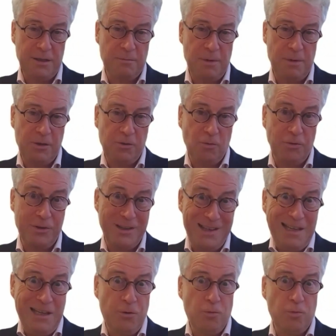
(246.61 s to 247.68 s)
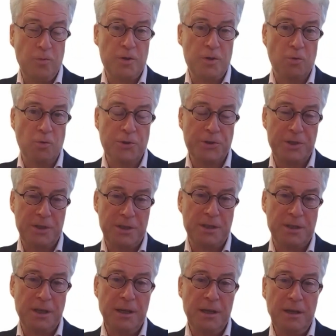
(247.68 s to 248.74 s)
to make sure that EU resources